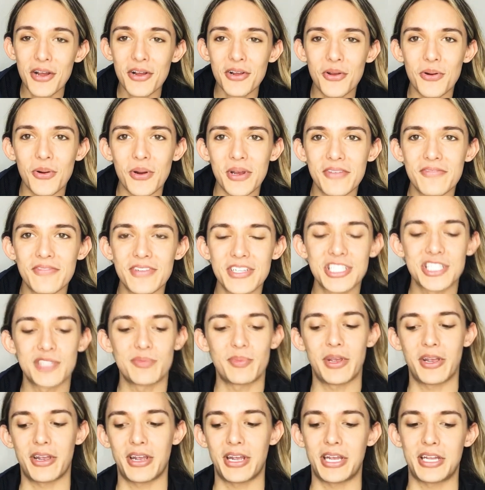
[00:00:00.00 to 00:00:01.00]
Koi fish
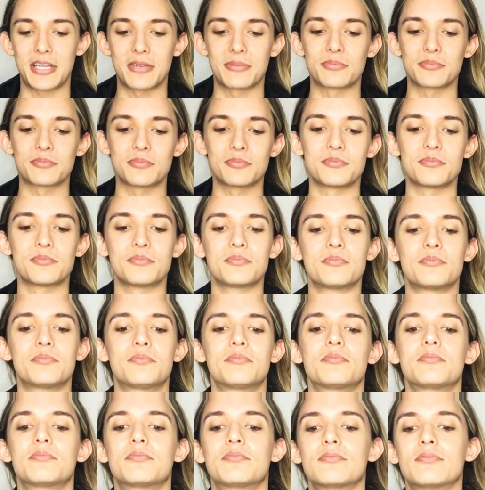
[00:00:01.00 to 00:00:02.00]
spirit.
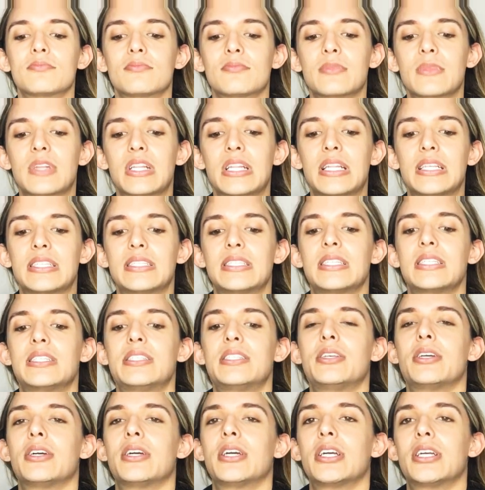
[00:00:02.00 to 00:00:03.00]
This
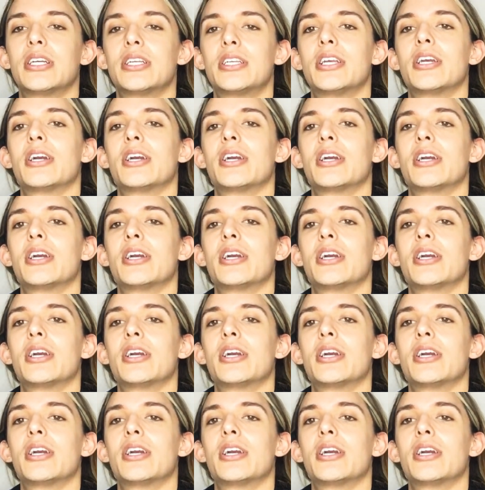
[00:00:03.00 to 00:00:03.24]
is your